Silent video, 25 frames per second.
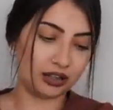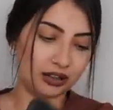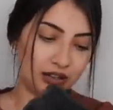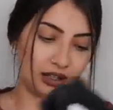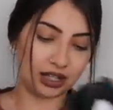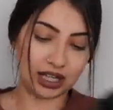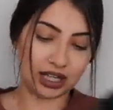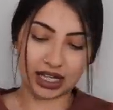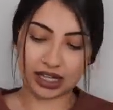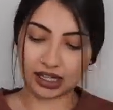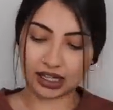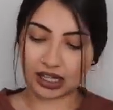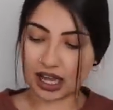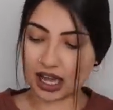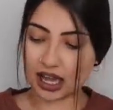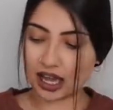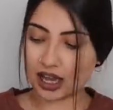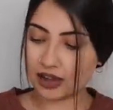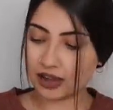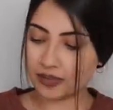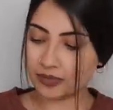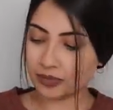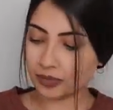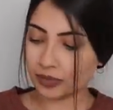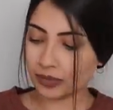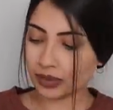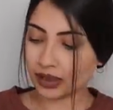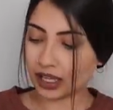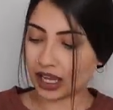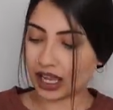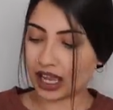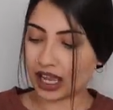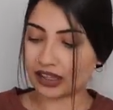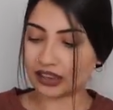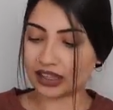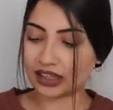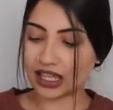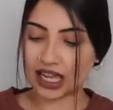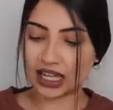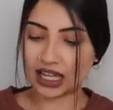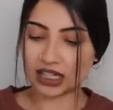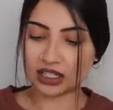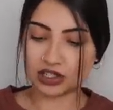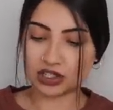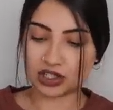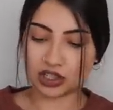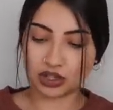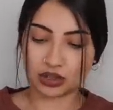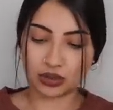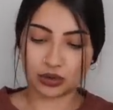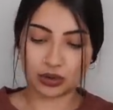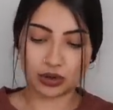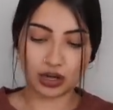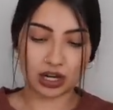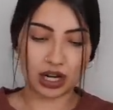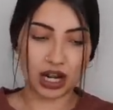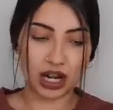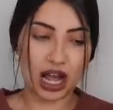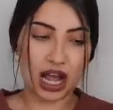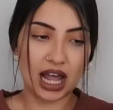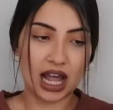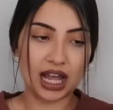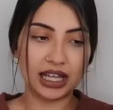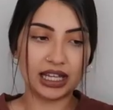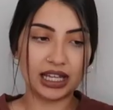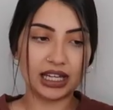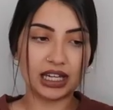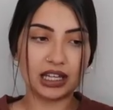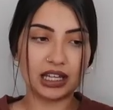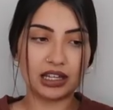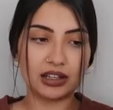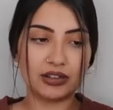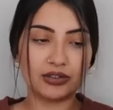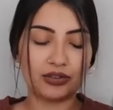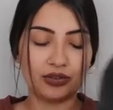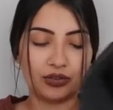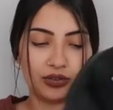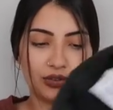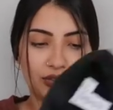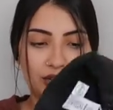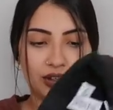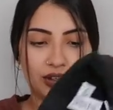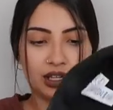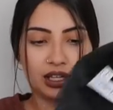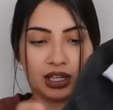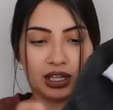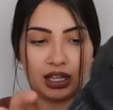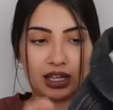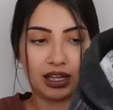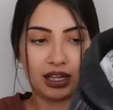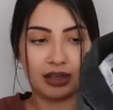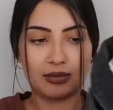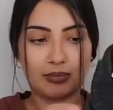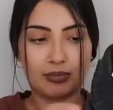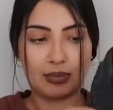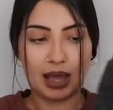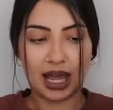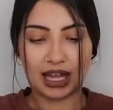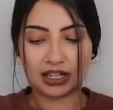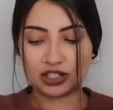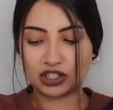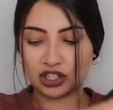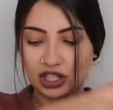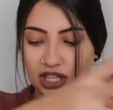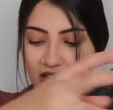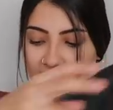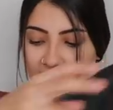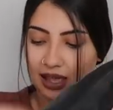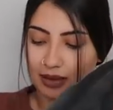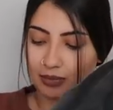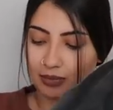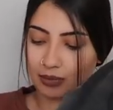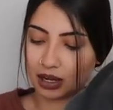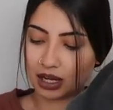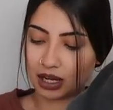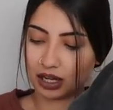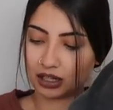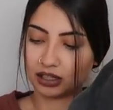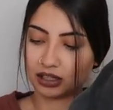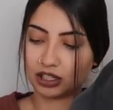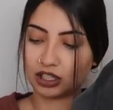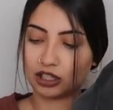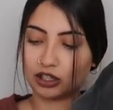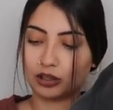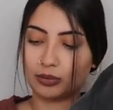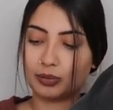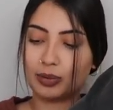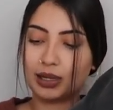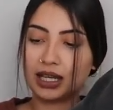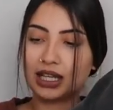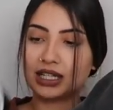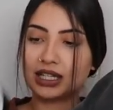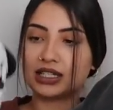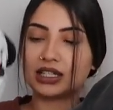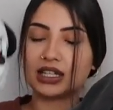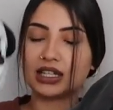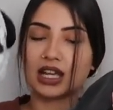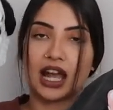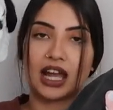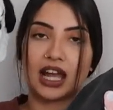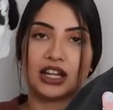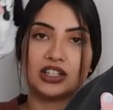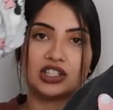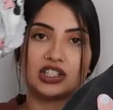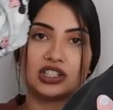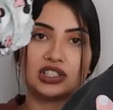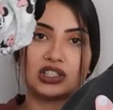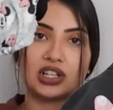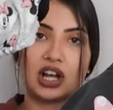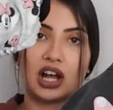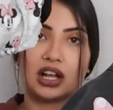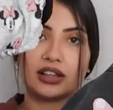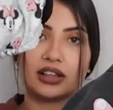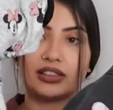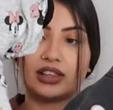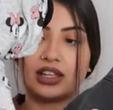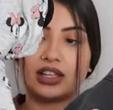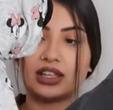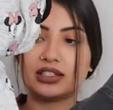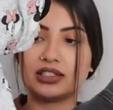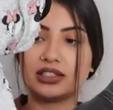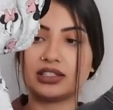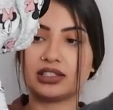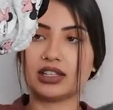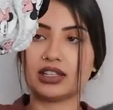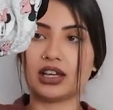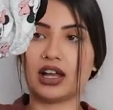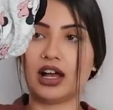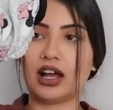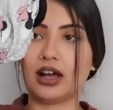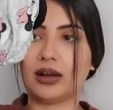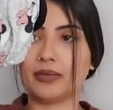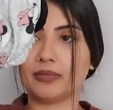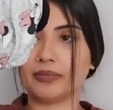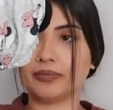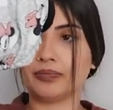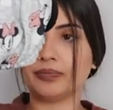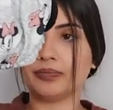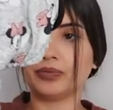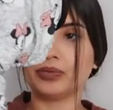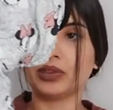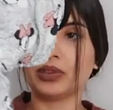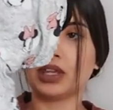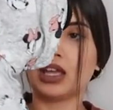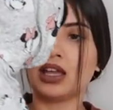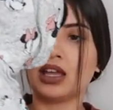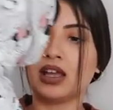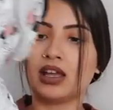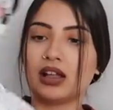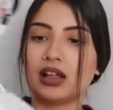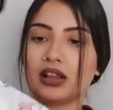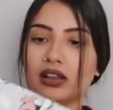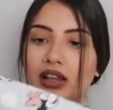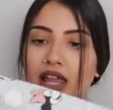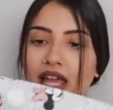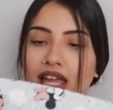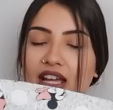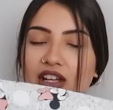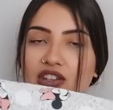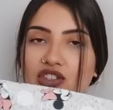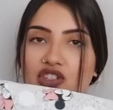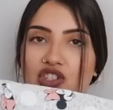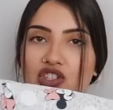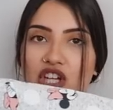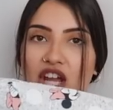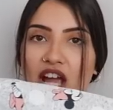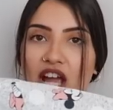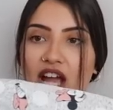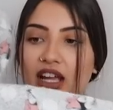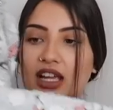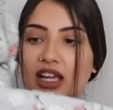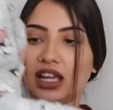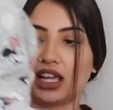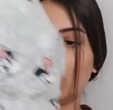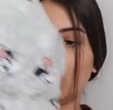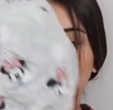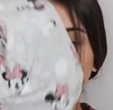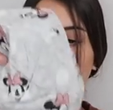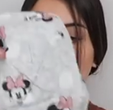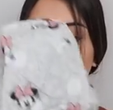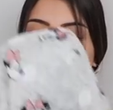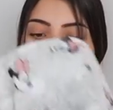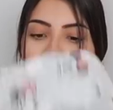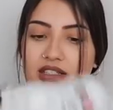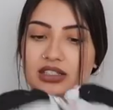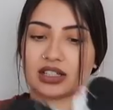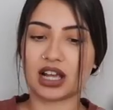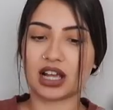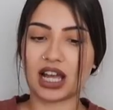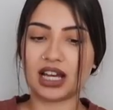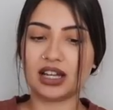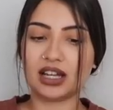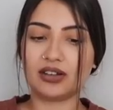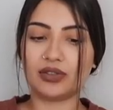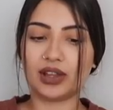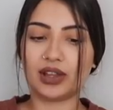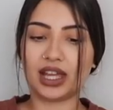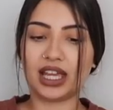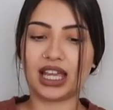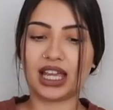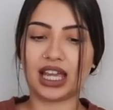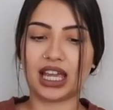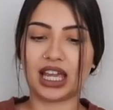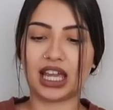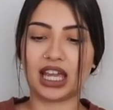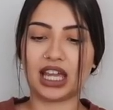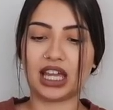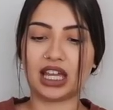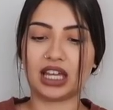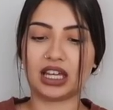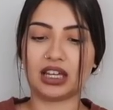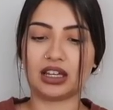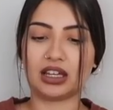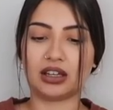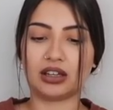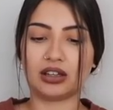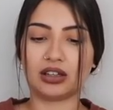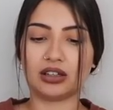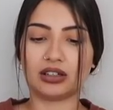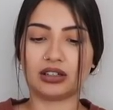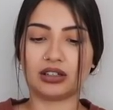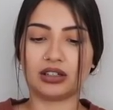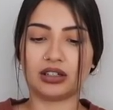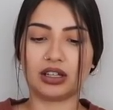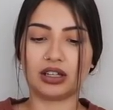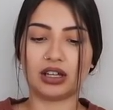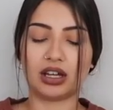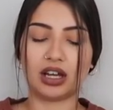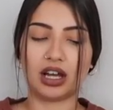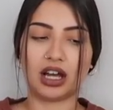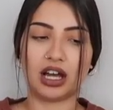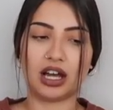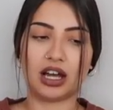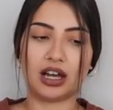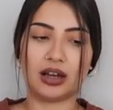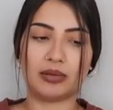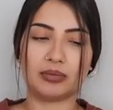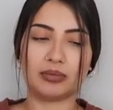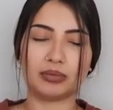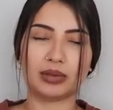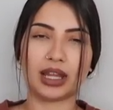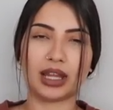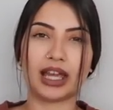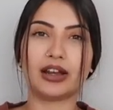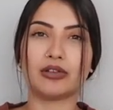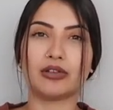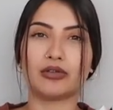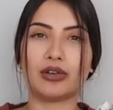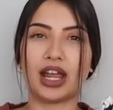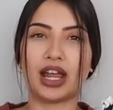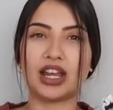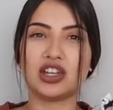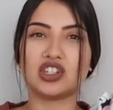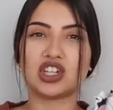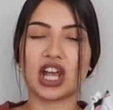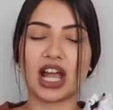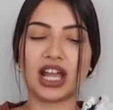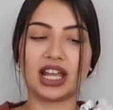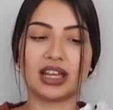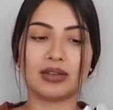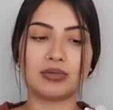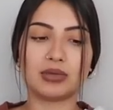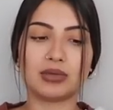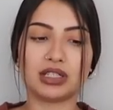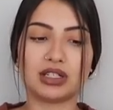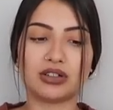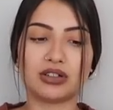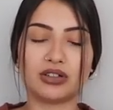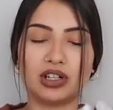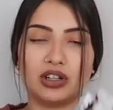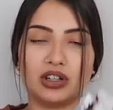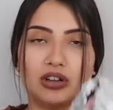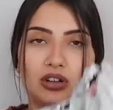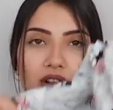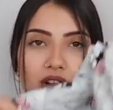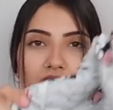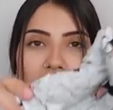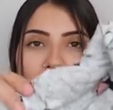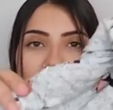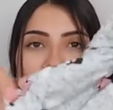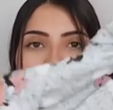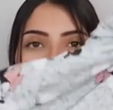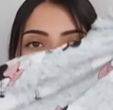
Layla, and then to kind of match them a little bit, I just got this um like jacket. It's kind of like a um like rain jacket material,